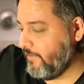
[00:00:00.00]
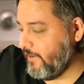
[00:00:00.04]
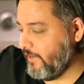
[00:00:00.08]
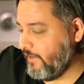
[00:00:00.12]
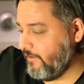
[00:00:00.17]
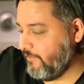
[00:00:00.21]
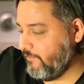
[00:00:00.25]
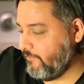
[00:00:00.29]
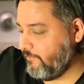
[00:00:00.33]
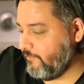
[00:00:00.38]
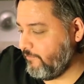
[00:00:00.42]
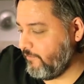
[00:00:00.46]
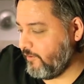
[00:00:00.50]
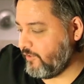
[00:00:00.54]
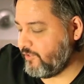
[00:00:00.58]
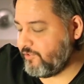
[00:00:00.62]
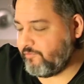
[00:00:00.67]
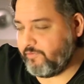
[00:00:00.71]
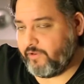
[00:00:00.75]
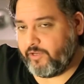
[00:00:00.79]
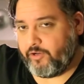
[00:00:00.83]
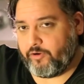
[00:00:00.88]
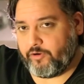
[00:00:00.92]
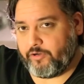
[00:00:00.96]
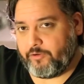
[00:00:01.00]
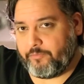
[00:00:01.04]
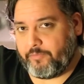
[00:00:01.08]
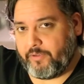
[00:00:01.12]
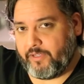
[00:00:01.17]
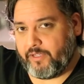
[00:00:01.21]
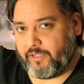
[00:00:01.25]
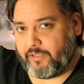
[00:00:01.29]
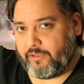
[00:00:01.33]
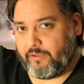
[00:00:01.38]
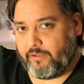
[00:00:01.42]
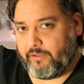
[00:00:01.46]
my first finger to
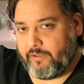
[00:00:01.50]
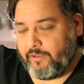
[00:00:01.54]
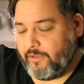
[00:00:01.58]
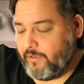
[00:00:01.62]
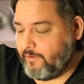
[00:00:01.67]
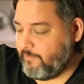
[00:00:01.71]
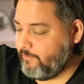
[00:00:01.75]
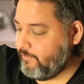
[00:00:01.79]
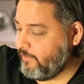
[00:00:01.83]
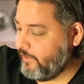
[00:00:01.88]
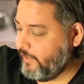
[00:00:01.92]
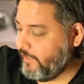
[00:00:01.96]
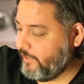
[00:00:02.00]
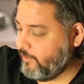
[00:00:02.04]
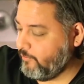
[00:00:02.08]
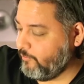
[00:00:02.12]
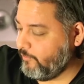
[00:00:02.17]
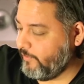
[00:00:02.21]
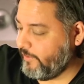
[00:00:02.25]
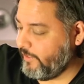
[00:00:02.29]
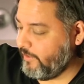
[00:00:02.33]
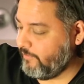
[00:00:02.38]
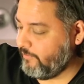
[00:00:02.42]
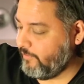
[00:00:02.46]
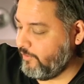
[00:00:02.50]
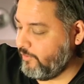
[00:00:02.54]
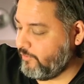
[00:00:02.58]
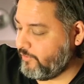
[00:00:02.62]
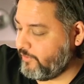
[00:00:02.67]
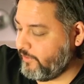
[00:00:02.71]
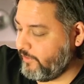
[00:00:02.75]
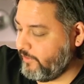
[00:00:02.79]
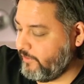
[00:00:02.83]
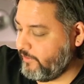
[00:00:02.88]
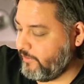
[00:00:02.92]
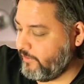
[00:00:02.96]
pick, but when I'm
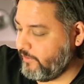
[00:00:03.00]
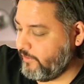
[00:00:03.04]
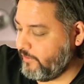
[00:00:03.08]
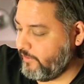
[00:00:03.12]
using